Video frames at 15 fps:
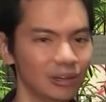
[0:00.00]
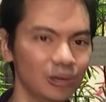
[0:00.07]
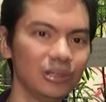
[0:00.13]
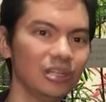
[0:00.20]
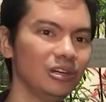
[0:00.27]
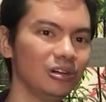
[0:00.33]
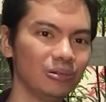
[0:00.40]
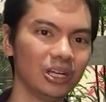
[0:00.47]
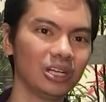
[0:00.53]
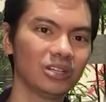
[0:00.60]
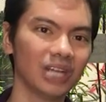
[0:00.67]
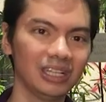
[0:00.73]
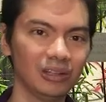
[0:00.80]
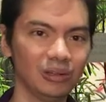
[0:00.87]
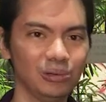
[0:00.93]
oh, you know, we're
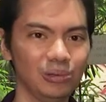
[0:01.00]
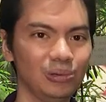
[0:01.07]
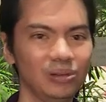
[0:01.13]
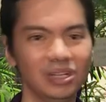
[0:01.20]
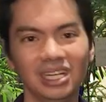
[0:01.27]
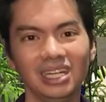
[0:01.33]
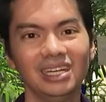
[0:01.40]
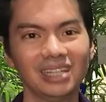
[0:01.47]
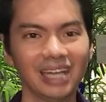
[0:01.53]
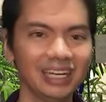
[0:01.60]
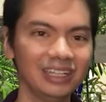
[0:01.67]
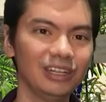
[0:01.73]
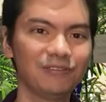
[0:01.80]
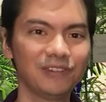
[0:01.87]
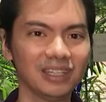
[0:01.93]
trying to do kind
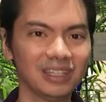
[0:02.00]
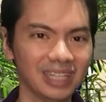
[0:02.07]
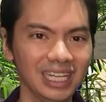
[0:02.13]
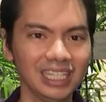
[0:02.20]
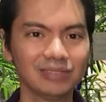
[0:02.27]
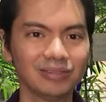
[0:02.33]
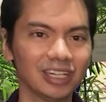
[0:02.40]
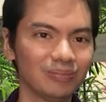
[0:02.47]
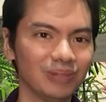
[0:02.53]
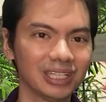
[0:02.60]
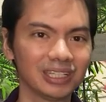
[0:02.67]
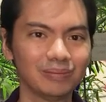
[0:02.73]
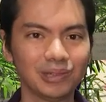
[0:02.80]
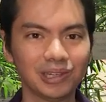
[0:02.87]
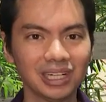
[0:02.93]
of different things with our
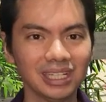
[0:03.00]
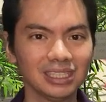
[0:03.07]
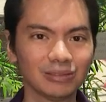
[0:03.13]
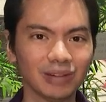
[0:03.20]
motherboards.